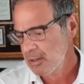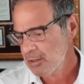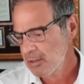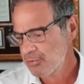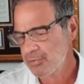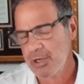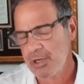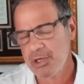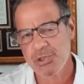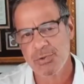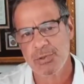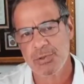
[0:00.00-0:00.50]

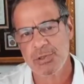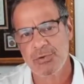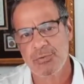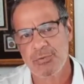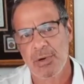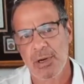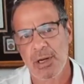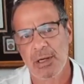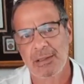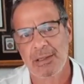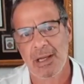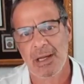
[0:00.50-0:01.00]

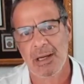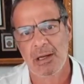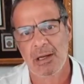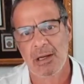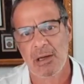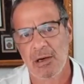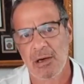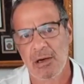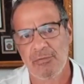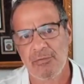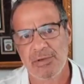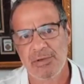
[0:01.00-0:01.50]

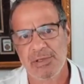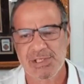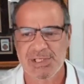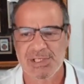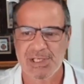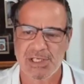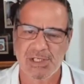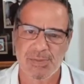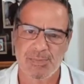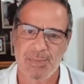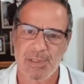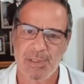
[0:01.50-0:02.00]
treasurydirect.gov and
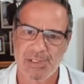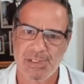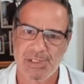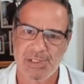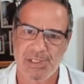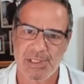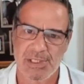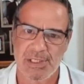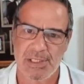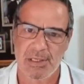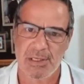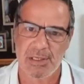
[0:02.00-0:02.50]

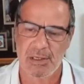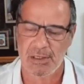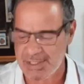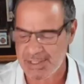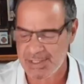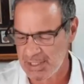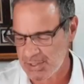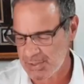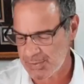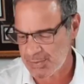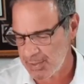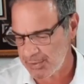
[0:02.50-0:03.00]

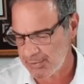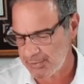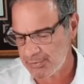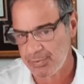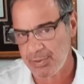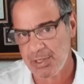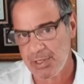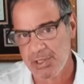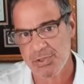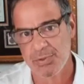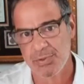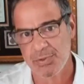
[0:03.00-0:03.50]
6-month
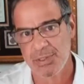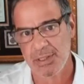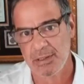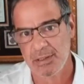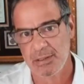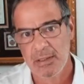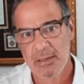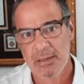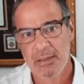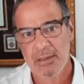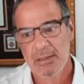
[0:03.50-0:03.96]
treasury and